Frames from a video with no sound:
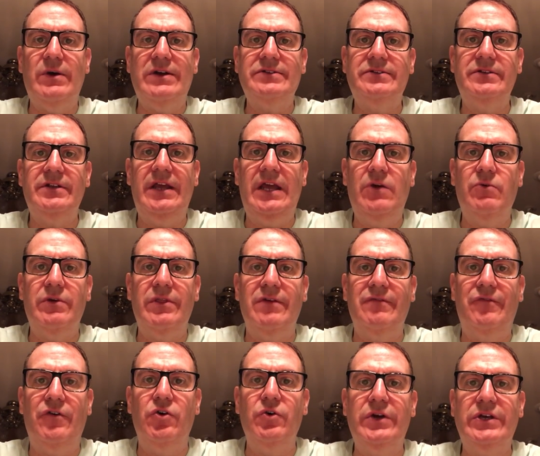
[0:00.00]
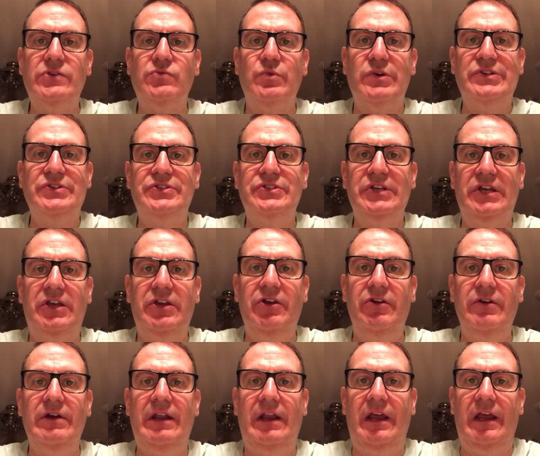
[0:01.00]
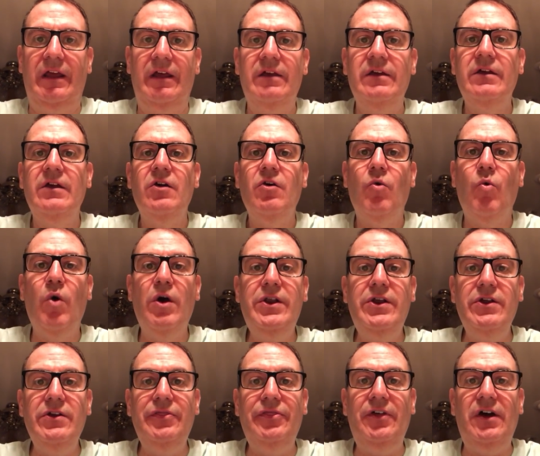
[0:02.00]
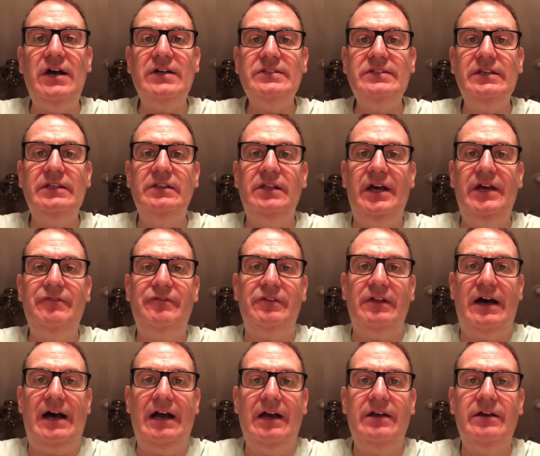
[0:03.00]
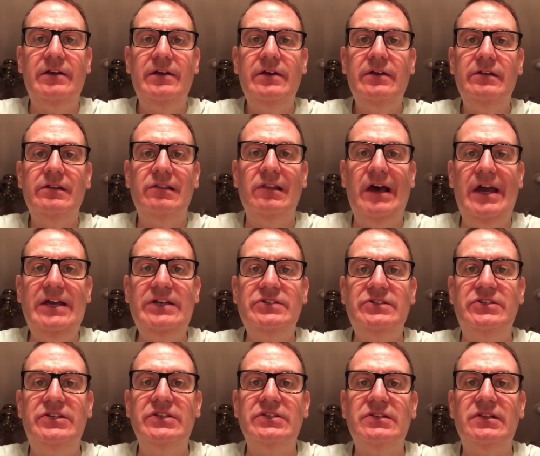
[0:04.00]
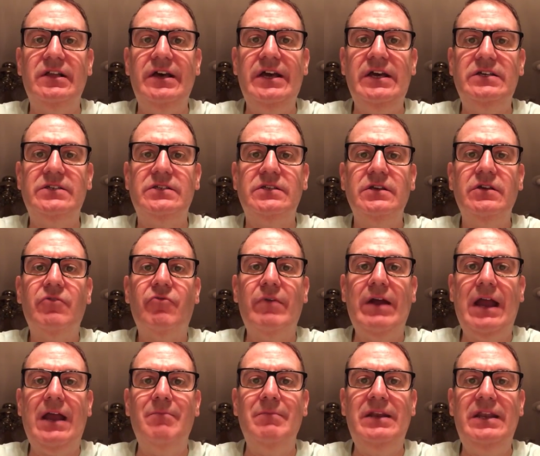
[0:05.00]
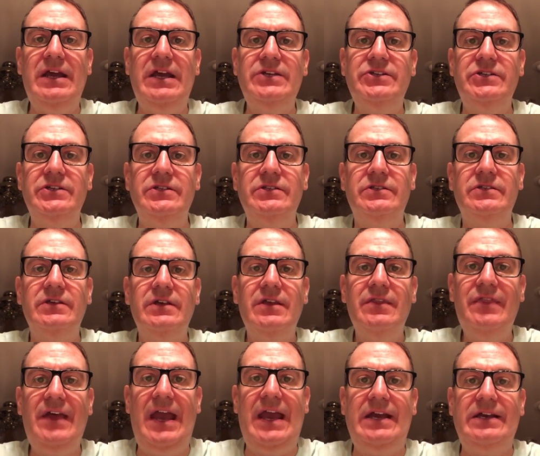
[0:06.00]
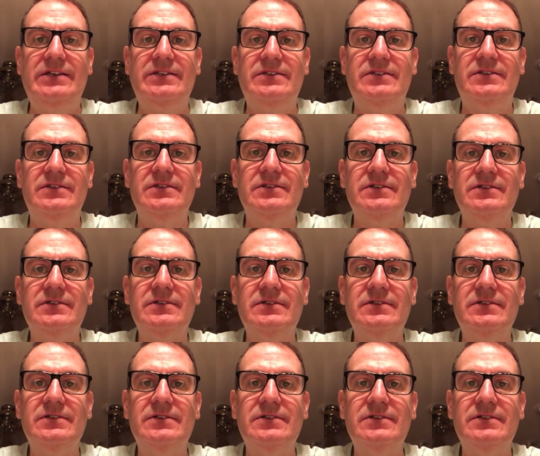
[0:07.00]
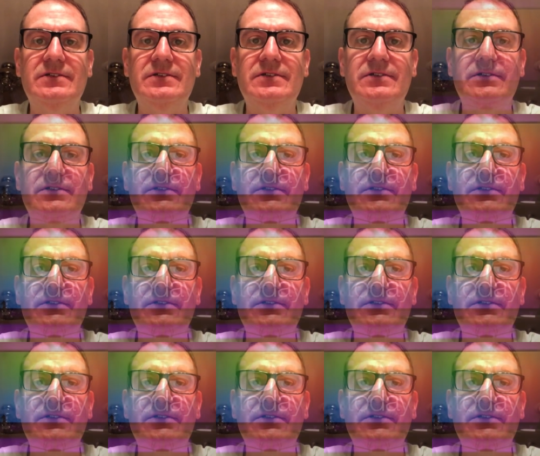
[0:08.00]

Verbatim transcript: iOS Today where the focus was security. What are your thoughts on LifeLock? Likes, dislikes, recommendations? Thanks. LifeLock